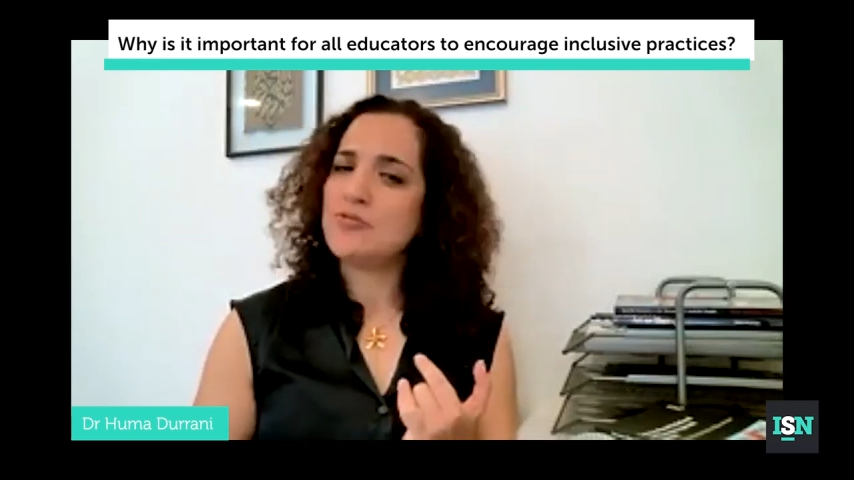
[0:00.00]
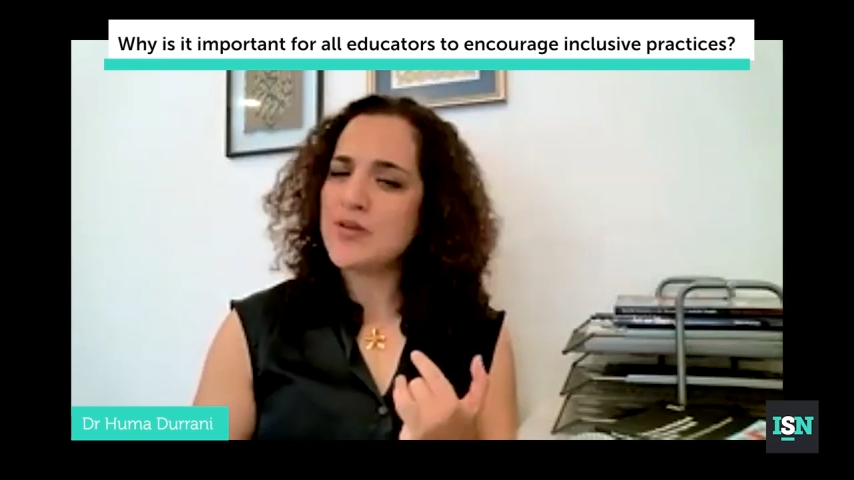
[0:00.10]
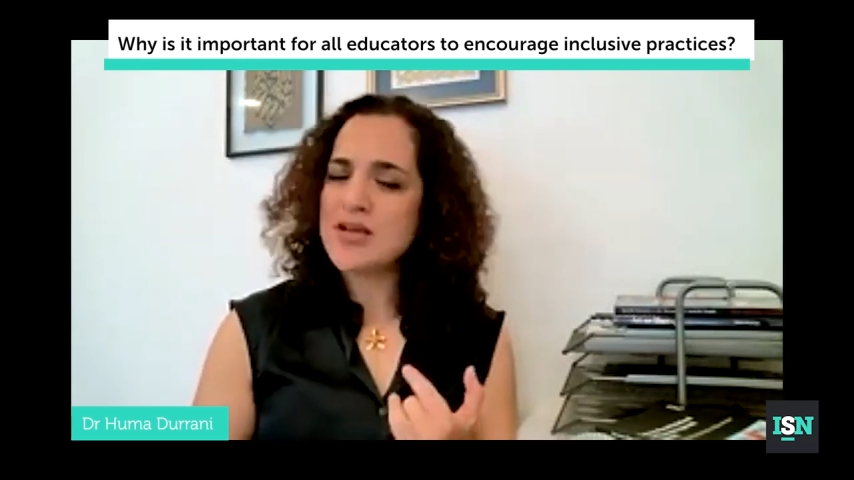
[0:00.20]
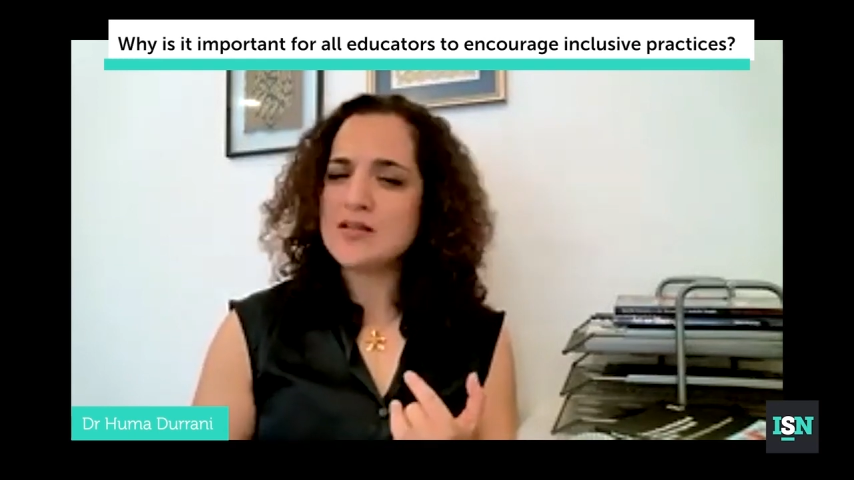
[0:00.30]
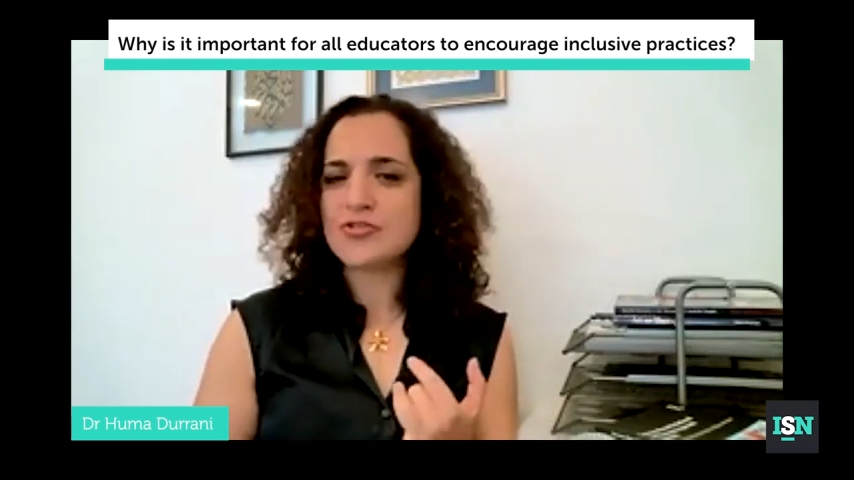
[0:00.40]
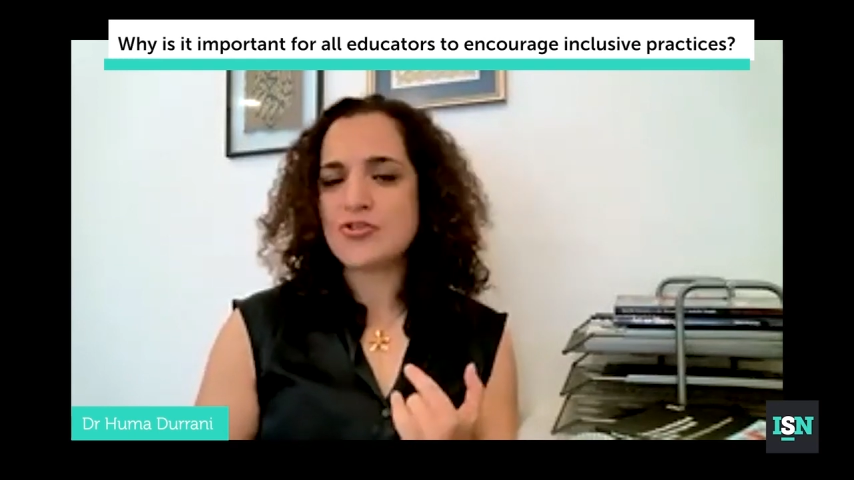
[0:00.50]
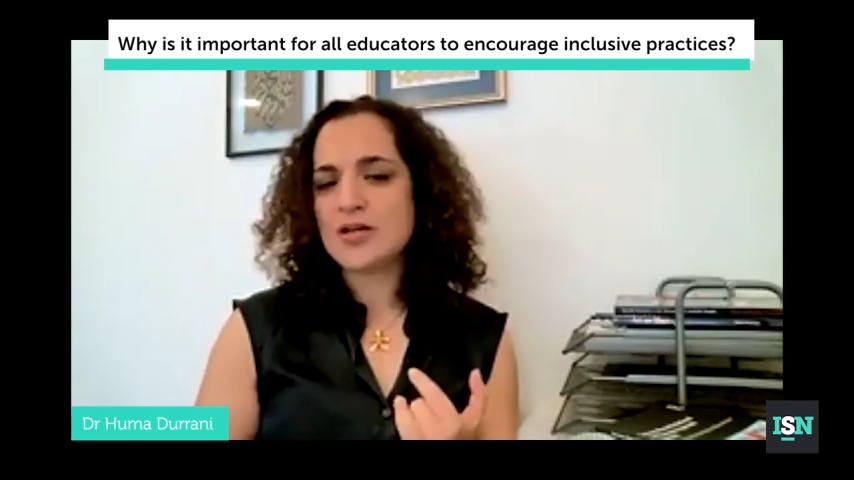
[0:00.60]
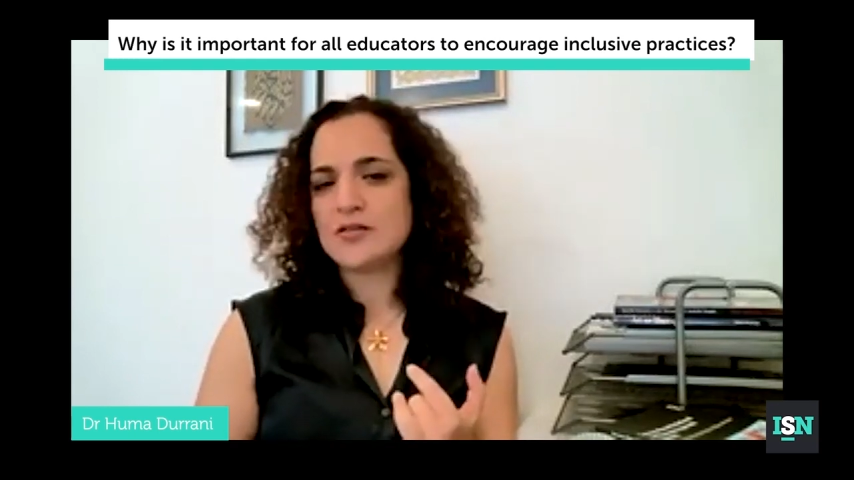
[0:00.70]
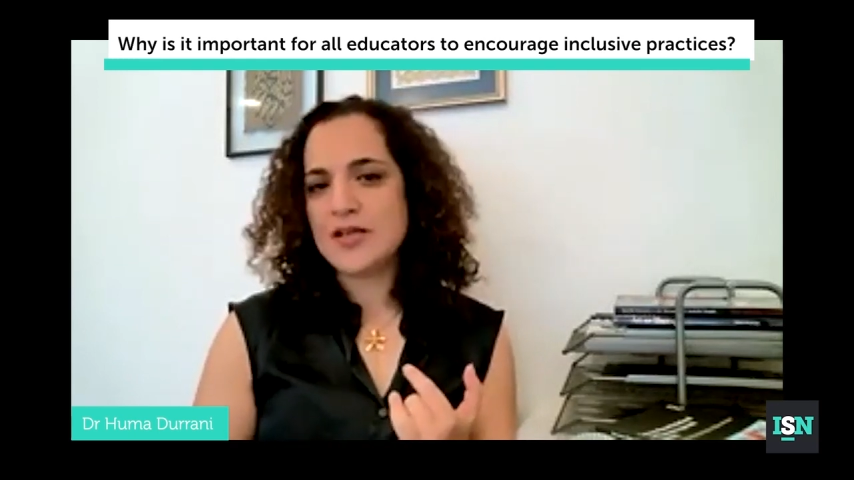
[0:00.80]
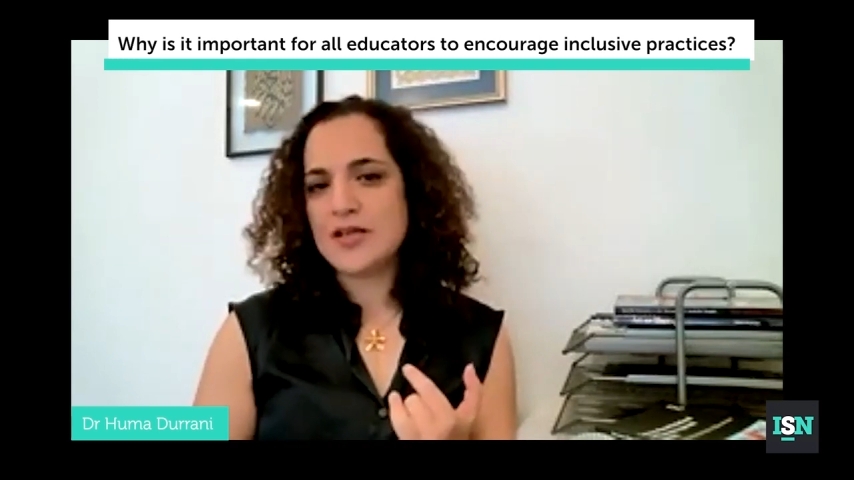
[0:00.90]
real
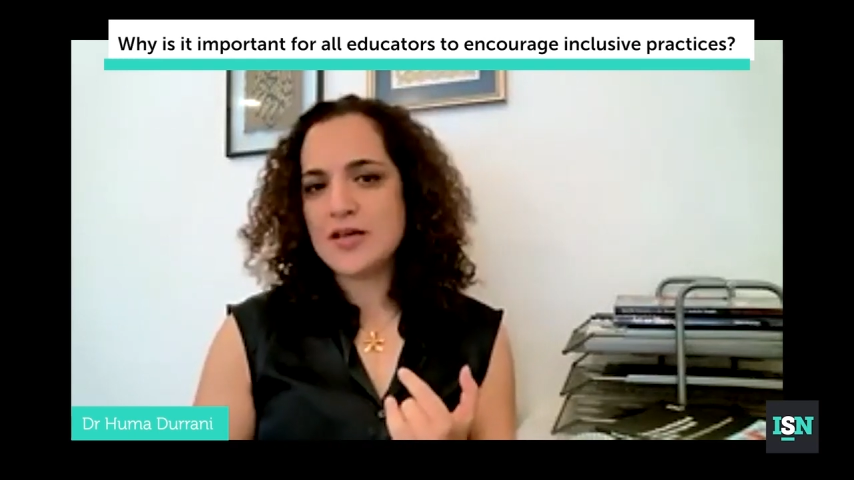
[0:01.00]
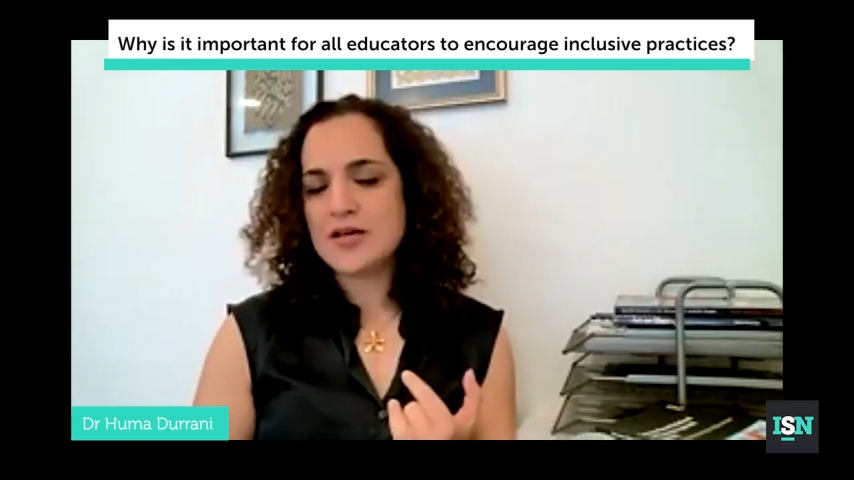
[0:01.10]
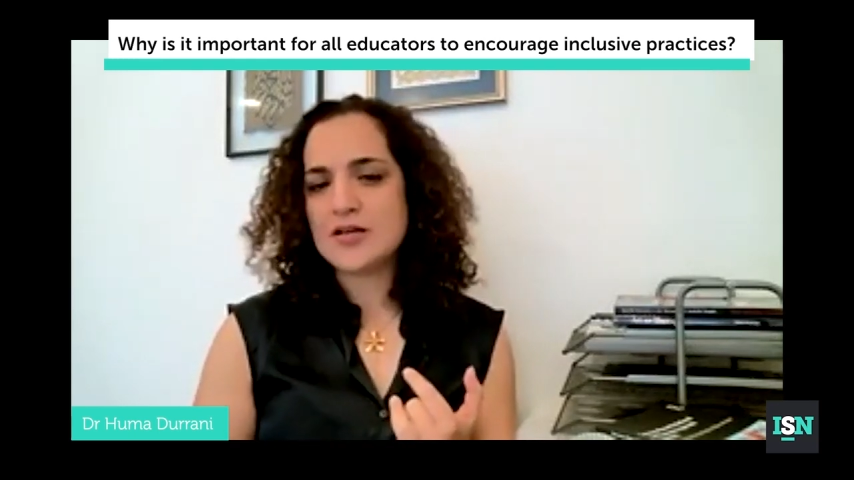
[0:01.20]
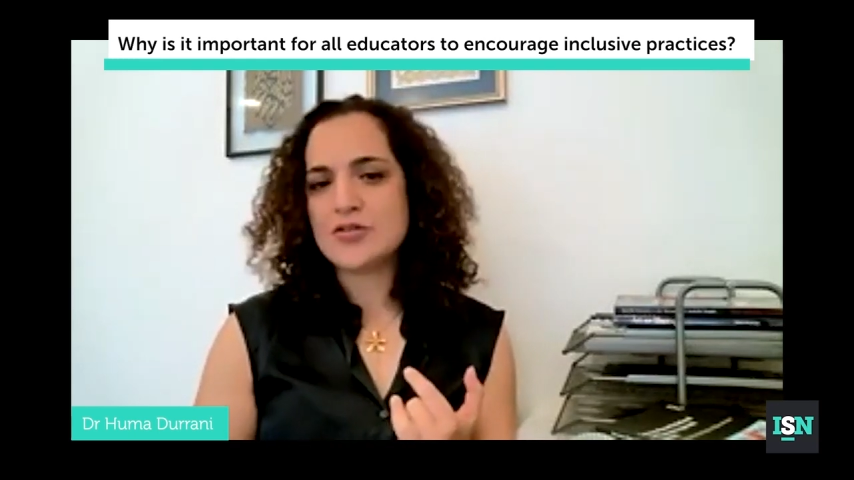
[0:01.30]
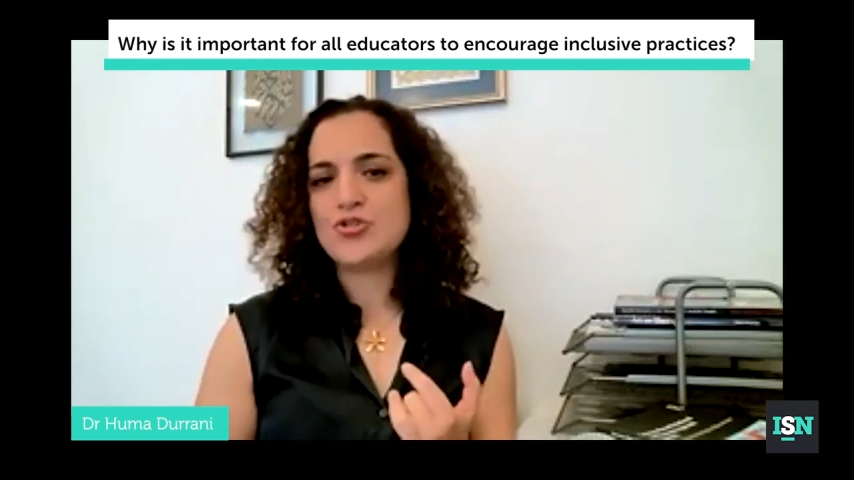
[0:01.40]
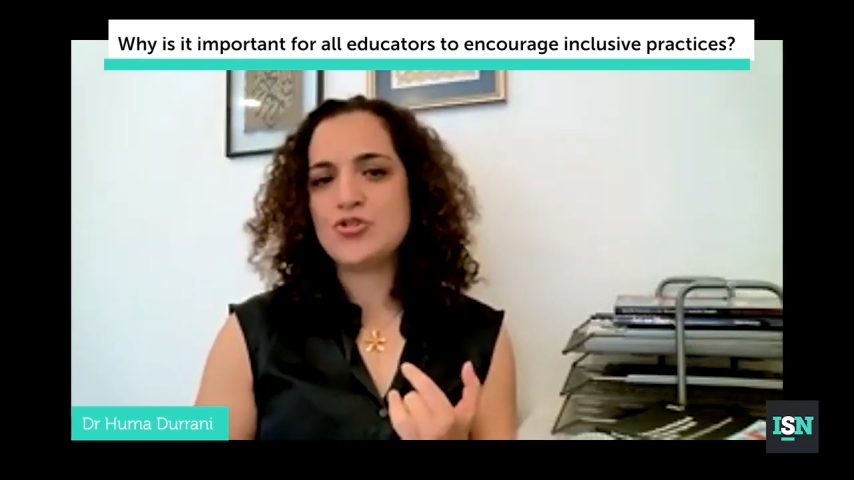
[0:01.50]
struggle here